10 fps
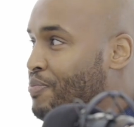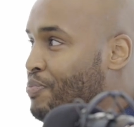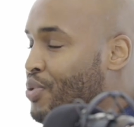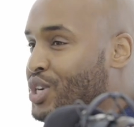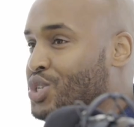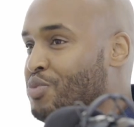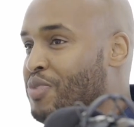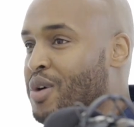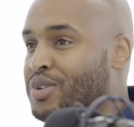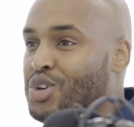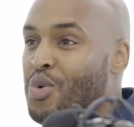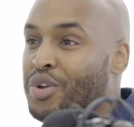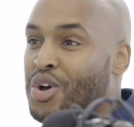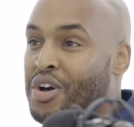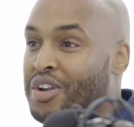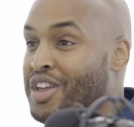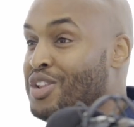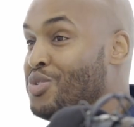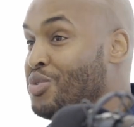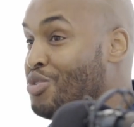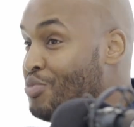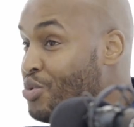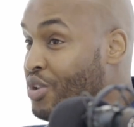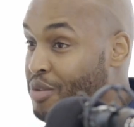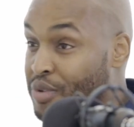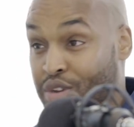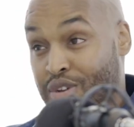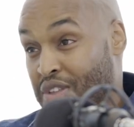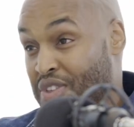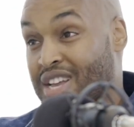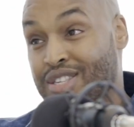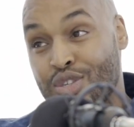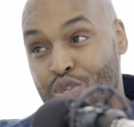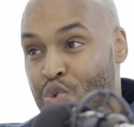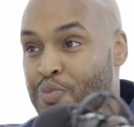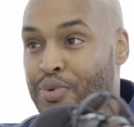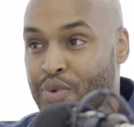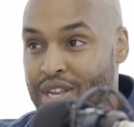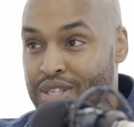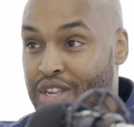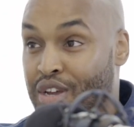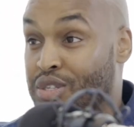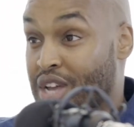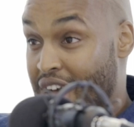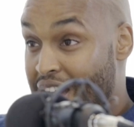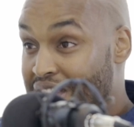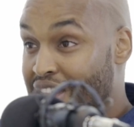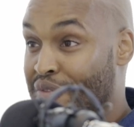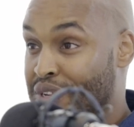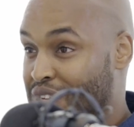pressured by what's going on in your community, because I think that's super easy. Because I even